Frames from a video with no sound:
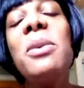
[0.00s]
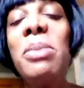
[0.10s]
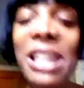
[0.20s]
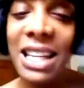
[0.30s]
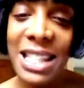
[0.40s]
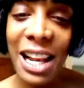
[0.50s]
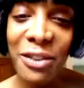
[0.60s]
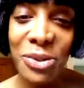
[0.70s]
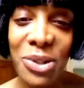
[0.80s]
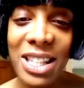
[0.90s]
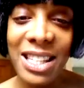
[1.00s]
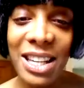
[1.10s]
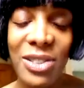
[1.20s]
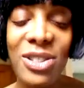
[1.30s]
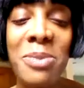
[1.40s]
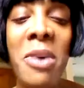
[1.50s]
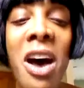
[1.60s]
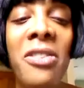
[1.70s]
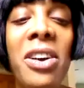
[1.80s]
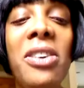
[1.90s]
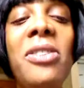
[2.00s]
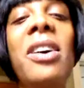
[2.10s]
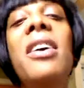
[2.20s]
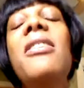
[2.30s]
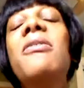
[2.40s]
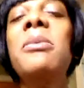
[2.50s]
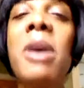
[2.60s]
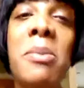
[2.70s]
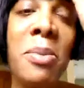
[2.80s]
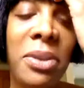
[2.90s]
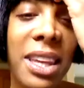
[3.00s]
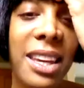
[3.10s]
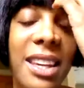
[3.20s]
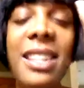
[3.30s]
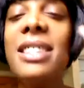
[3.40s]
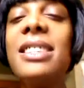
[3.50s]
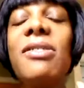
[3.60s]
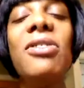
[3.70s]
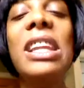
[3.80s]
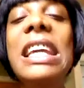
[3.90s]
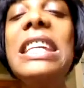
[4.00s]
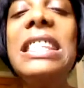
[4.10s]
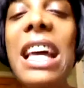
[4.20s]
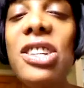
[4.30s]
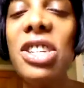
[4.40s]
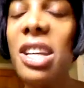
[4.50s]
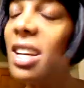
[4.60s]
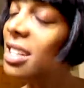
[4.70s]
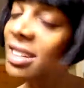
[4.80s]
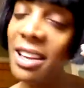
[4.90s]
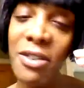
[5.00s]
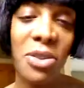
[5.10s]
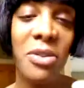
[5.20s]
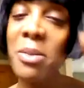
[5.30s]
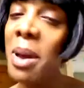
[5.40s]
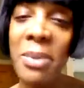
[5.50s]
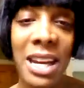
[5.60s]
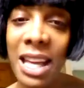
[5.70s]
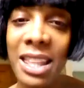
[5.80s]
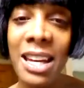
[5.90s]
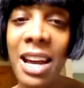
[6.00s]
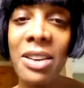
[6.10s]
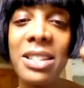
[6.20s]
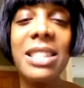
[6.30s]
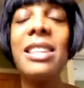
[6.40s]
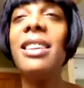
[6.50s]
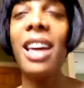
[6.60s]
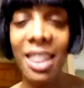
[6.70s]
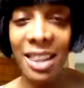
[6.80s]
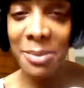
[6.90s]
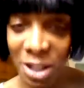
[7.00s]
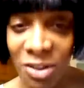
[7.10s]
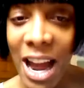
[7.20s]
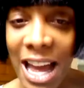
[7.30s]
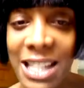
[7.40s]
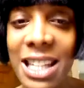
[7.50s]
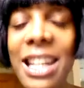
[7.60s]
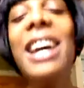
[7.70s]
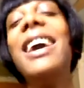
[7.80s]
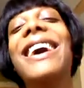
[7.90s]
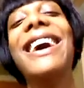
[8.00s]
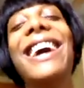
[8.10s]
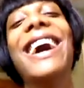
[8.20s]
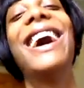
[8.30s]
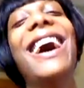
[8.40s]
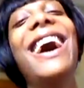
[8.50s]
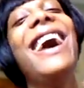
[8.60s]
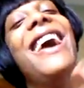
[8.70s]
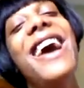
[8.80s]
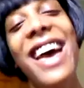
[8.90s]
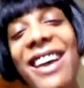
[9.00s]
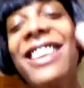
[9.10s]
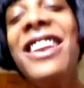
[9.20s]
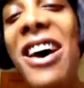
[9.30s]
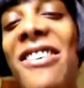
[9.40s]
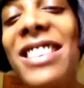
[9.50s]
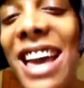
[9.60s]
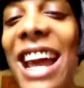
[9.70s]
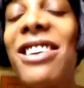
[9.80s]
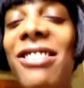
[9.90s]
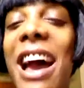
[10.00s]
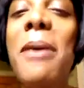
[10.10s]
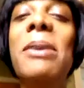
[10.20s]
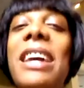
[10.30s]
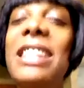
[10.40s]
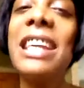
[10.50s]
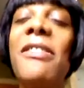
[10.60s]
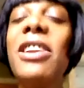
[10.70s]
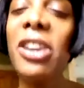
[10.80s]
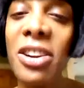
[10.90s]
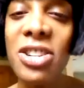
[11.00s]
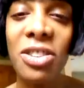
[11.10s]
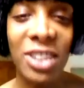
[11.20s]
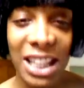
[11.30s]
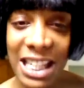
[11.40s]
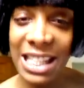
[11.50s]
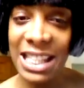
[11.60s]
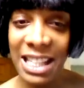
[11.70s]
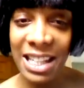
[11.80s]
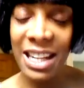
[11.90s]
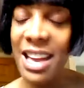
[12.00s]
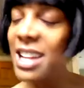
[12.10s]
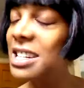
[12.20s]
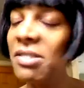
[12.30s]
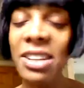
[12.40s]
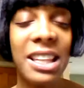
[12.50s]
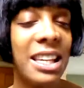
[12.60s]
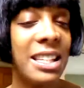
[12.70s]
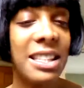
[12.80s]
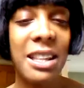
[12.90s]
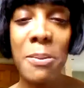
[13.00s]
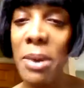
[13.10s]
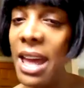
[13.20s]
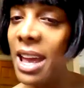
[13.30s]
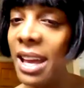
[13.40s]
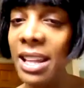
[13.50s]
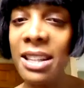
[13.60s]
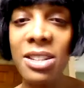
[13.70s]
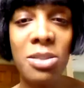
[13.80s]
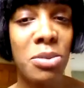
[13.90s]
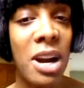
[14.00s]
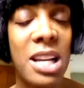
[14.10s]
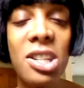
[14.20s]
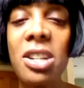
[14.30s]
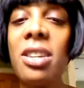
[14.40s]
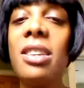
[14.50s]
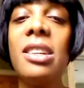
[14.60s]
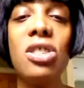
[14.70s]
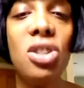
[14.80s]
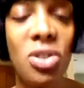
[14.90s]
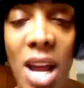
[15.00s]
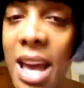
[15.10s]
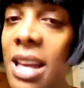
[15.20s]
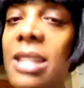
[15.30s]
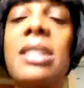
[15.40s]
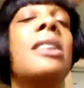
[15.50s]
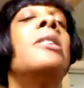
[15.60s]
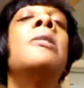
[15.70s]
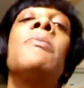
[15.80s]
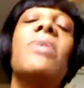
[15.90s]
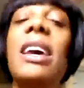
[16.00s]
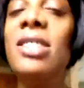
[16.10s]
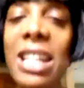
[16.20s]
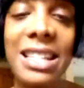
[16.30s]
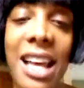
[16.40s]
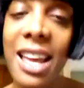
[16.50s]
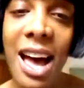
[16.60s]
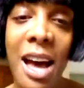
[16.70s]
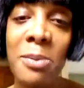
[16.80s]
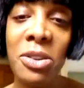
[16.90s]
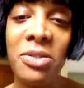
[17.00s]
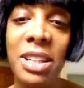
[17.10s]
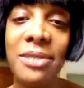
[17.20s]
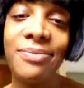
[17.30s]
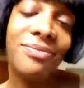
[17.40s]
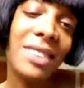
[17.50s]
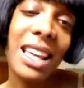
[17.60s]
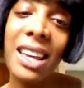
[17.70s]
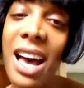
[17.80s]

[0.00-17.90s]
Please, I look forward to seeing you tomorrow. Remember, please, release that shit. If you don't remember nothing else other than me crying today, know that I cried because I've learned to release it. To release the pain, this pressure, the stress, and just let God move it. Let